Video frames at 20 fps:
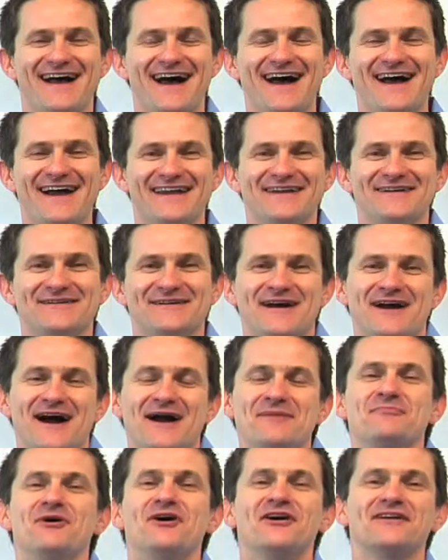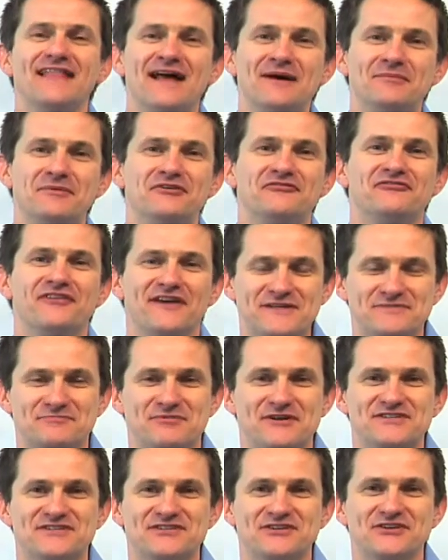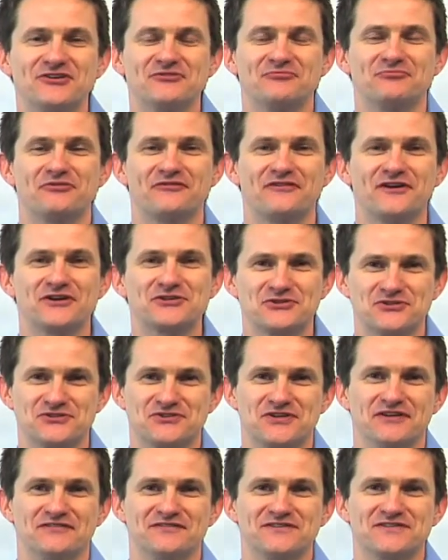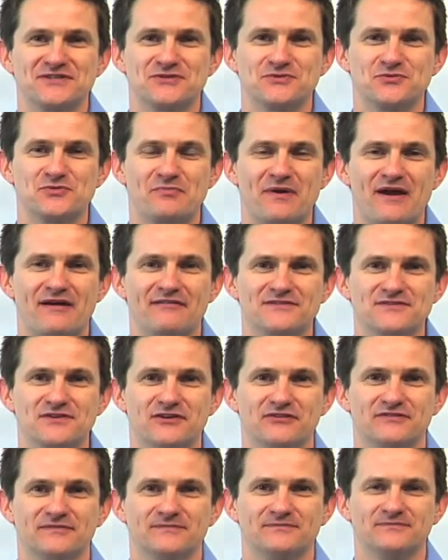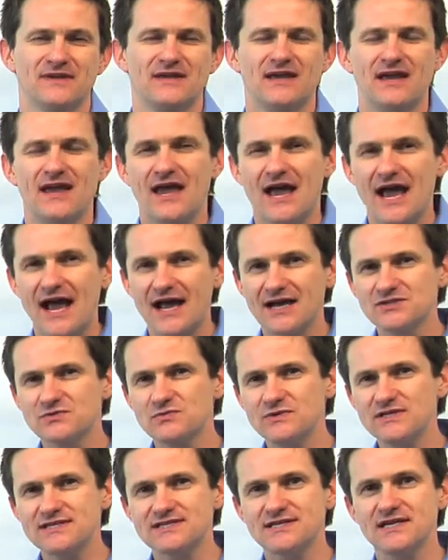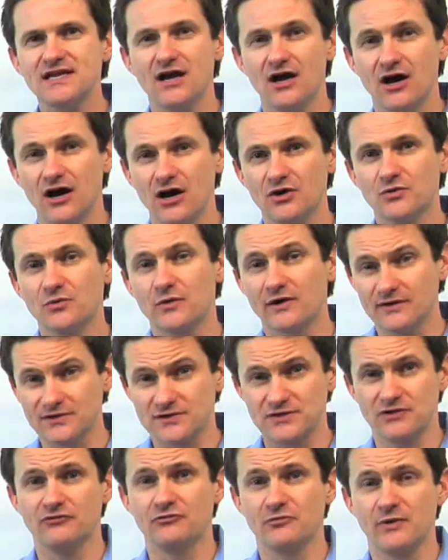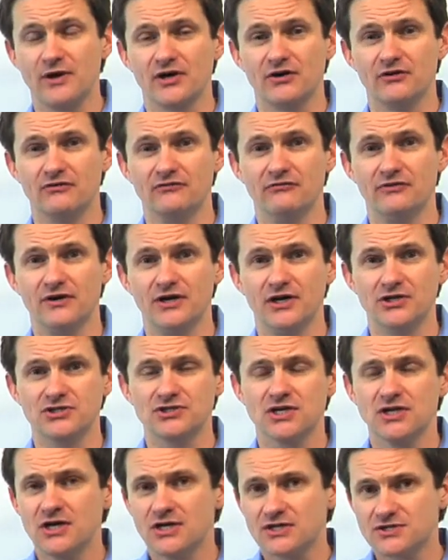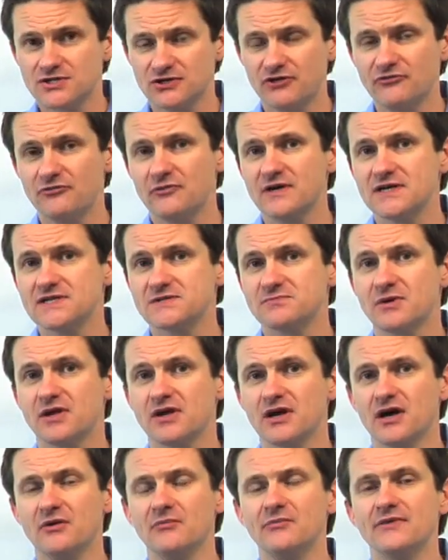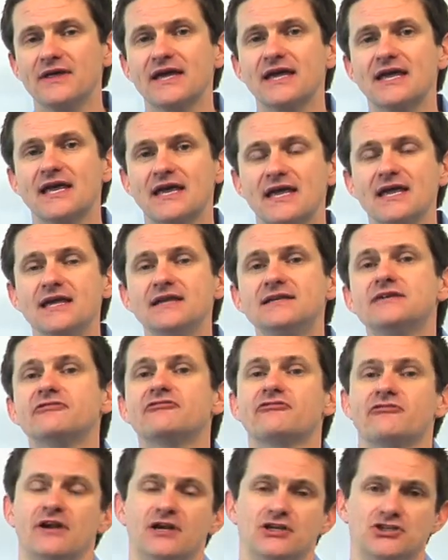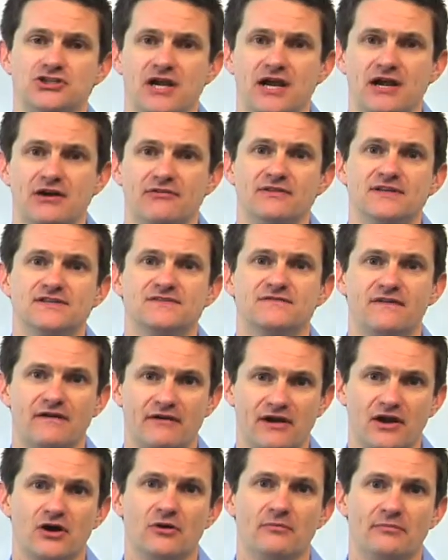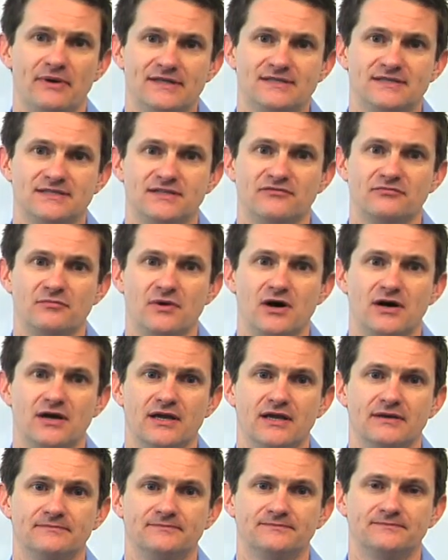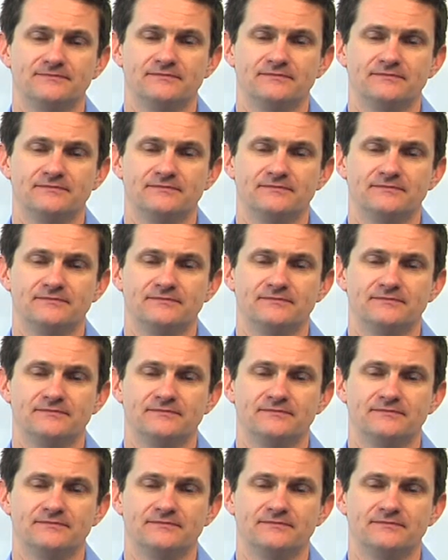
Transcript: Hi, I'm Mark Lambert, Vice President of Professional Services with Parasoft. As we see hardware and software converge, software has become the key differentiator in this very competitive market.